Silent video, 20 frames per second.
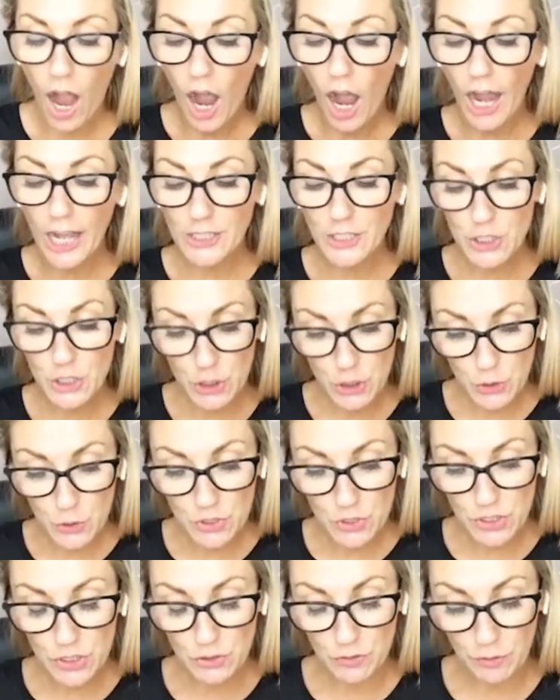I
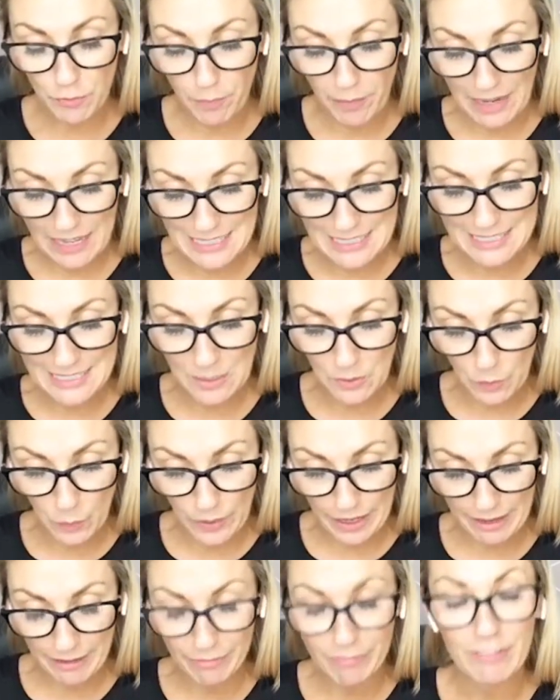choose to replace it
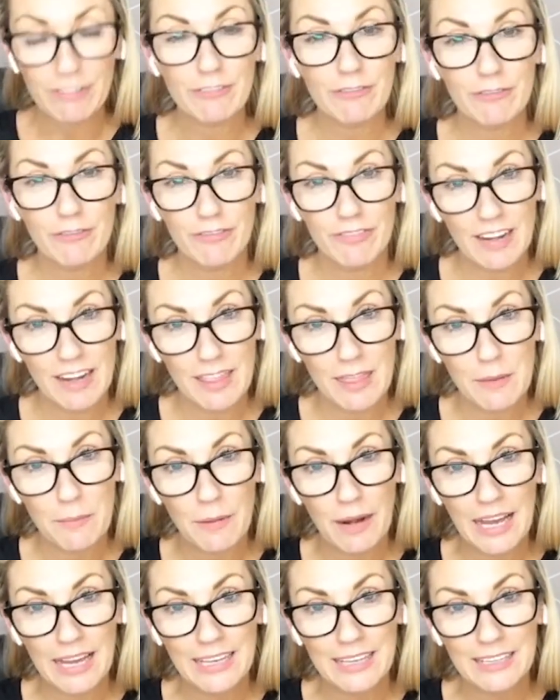with, fill in the
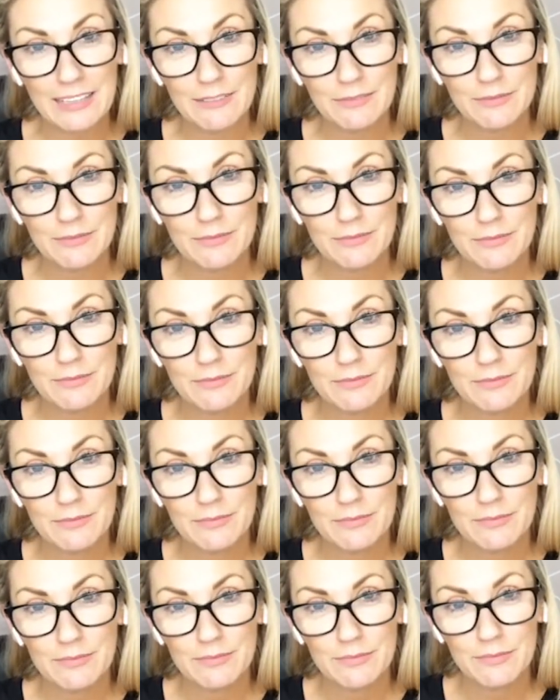blank.
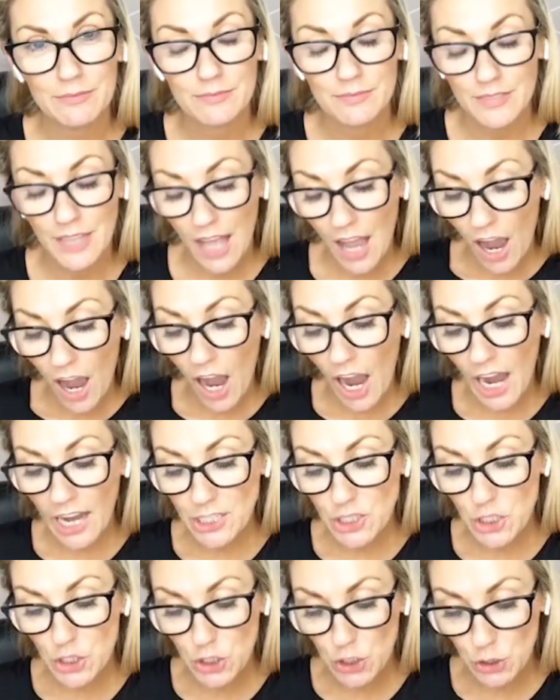I
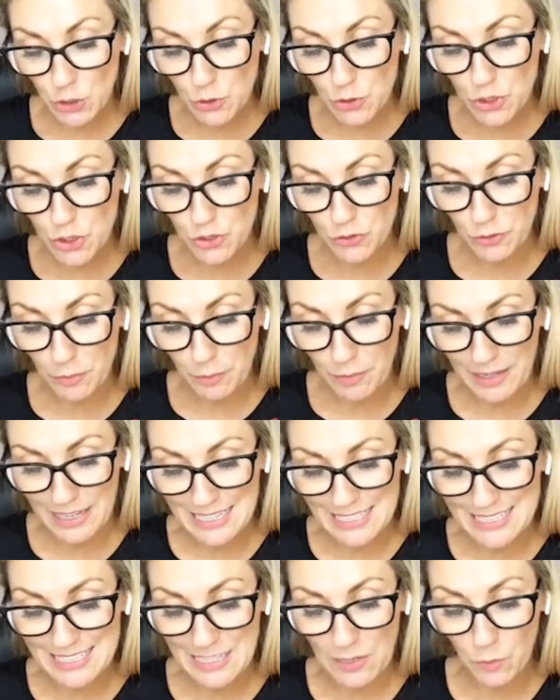choose to
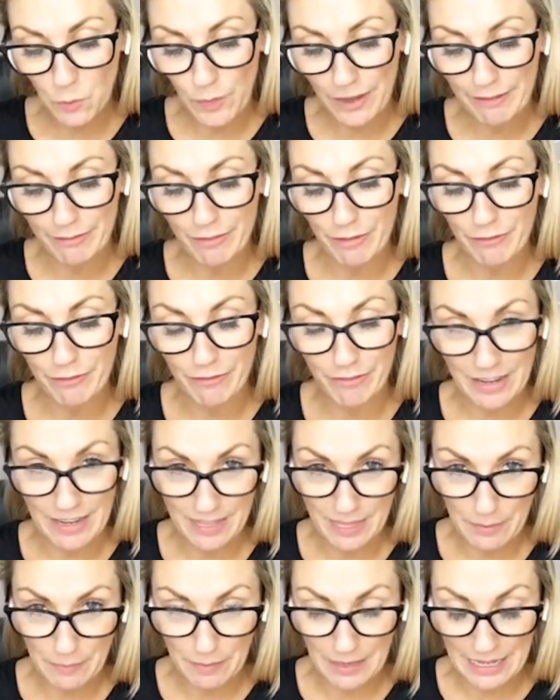replace it with, fill
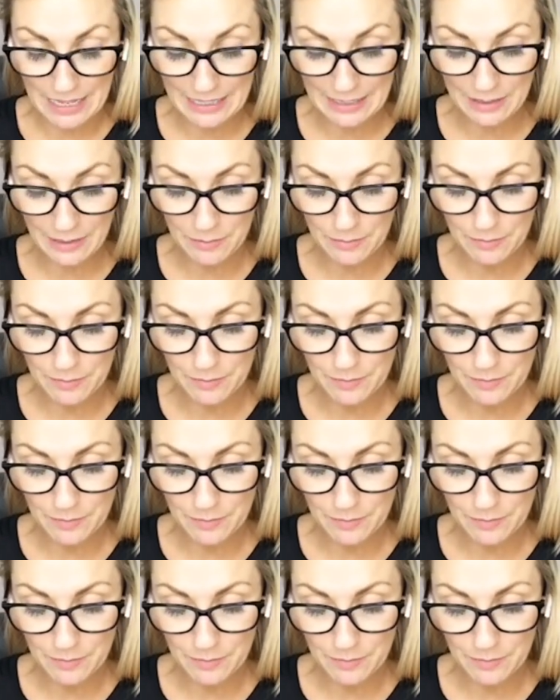in the blank.